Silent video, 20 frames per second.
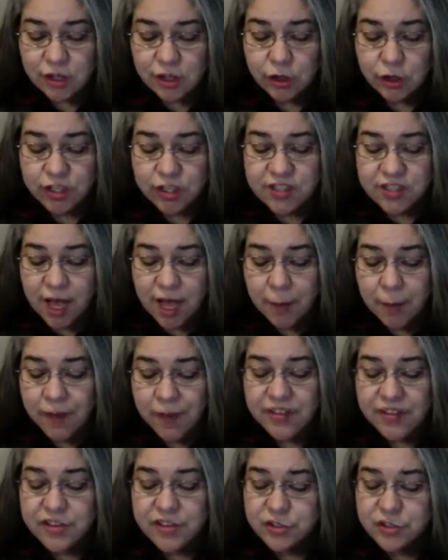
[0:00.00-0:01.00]
looked up
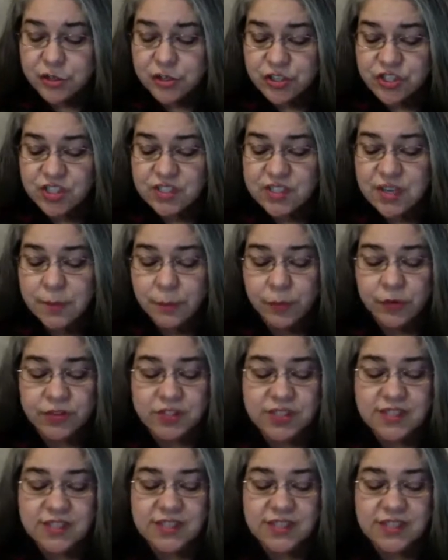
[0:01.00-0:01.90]
at the church steeple to